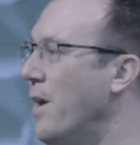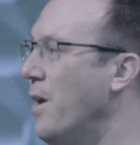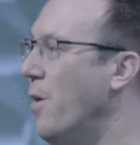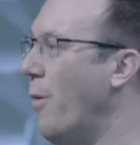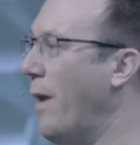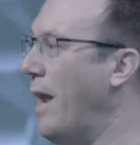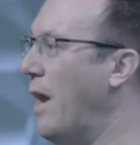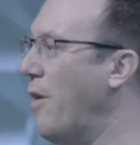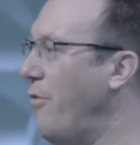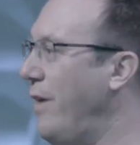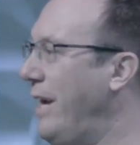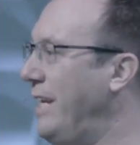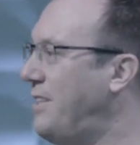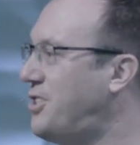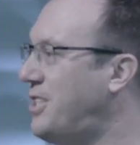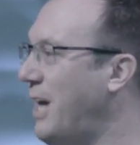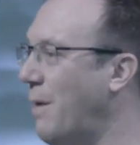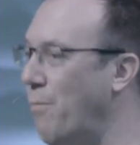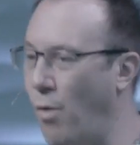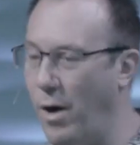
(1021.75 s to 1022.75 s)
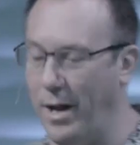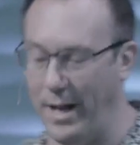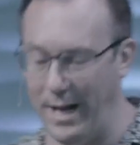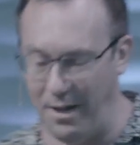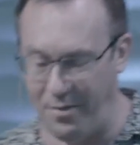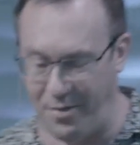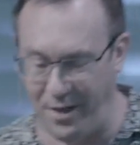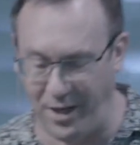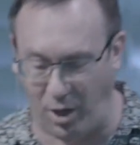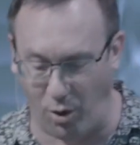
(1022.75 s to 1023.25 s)
When I read someone and I
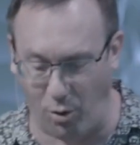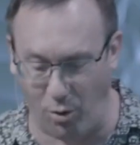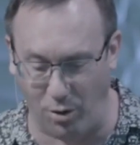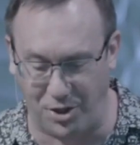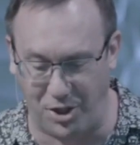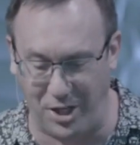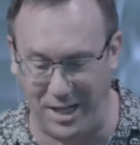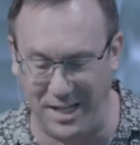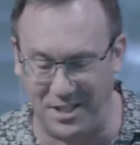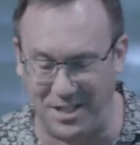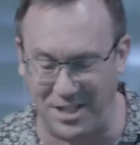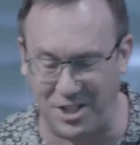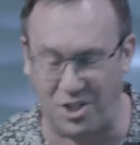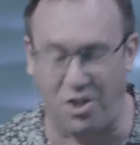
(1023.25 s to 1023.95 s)
think, Lord Jesus,